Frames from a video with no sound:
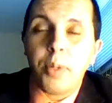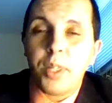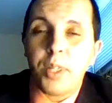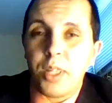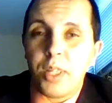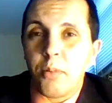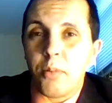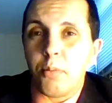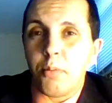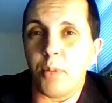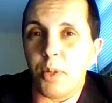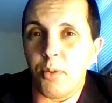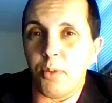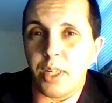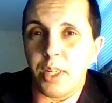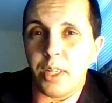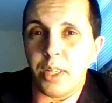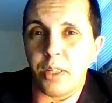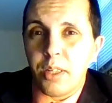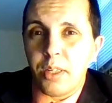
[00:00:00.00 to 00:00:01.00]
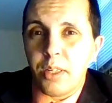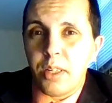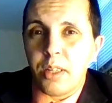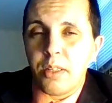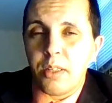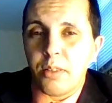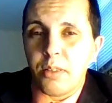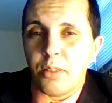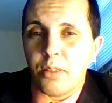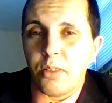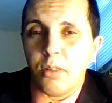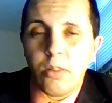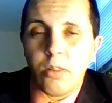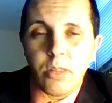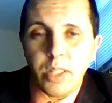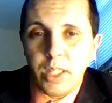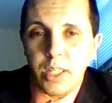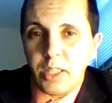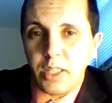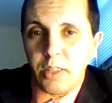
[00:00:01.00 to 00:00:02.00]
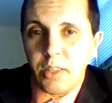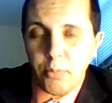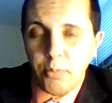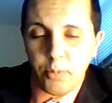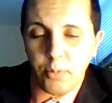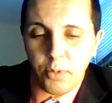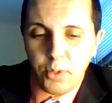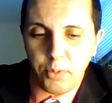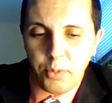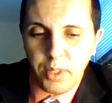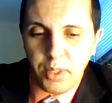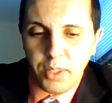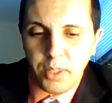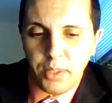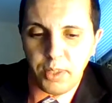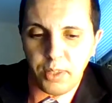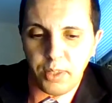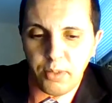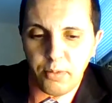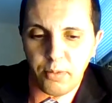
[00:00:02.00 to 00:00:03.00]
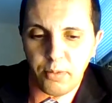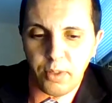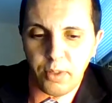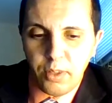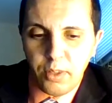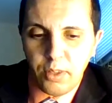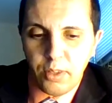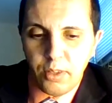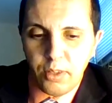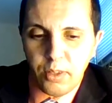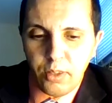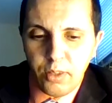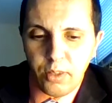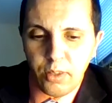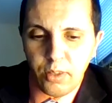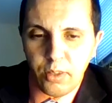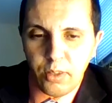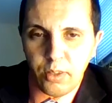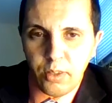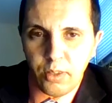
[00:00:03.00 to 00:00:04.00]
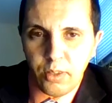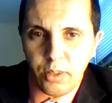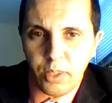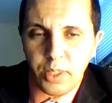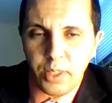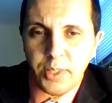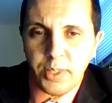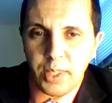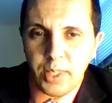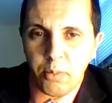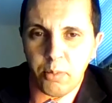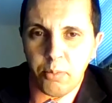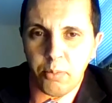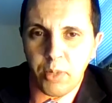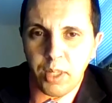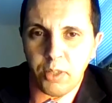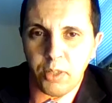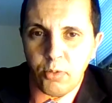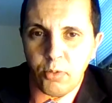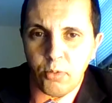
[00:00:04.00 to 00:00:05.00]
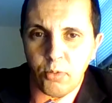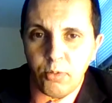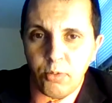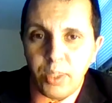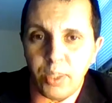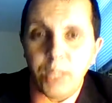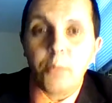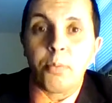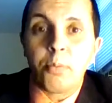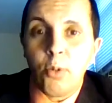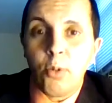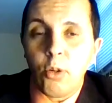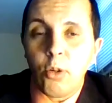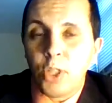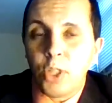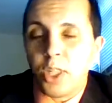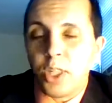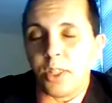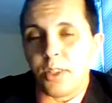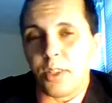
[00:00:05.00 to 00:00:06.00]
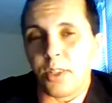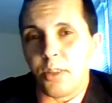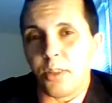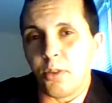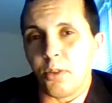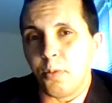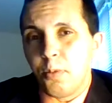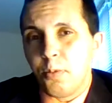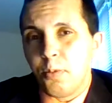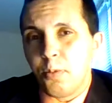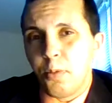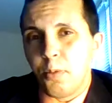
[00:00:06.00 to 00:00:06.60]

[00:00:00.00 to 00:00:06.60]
Pan American and CONCACAF perspective, let's get back to that project that